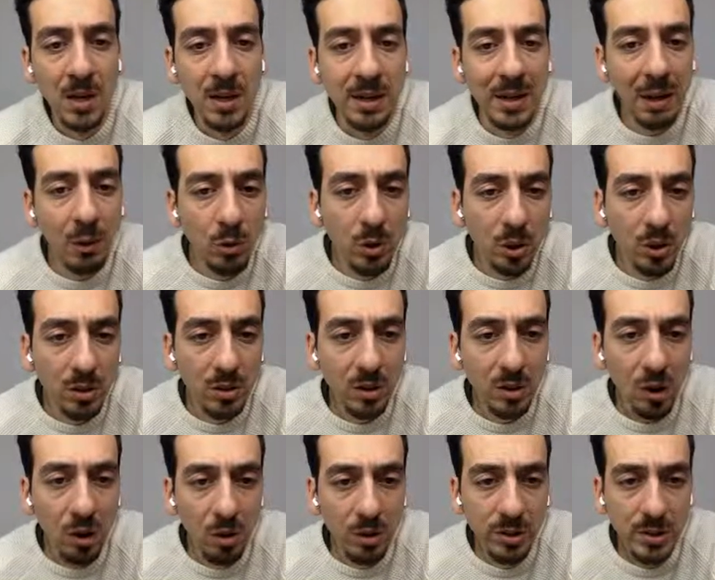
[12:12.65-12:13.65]
Now, the
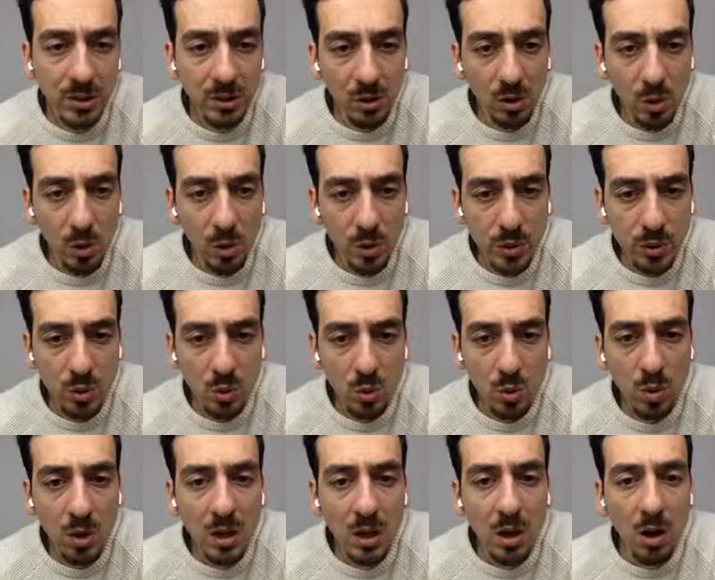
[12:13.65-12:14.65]
article
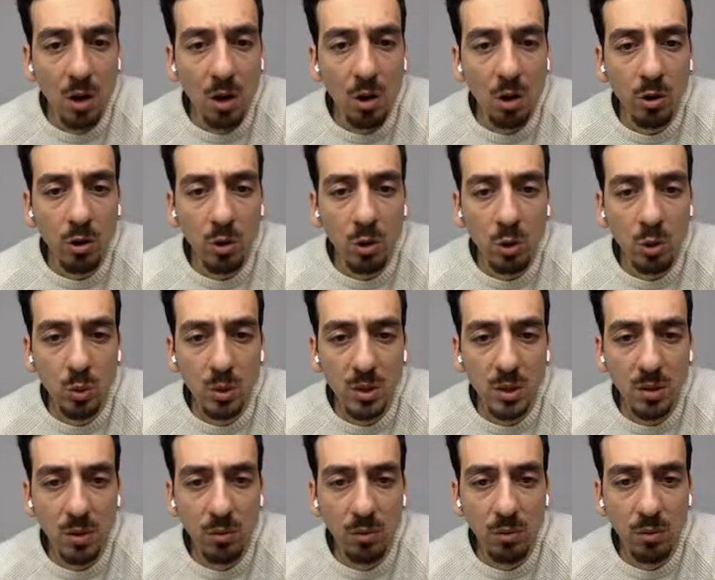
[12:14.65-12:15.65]
also argues
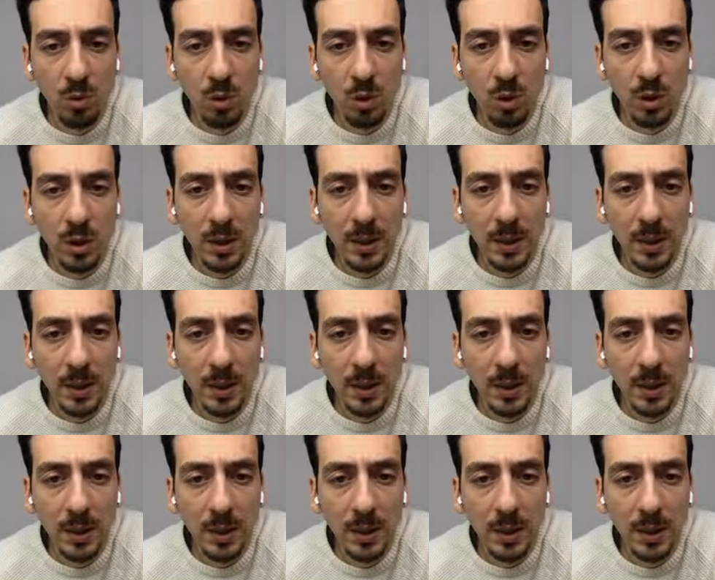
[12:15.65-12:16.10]
for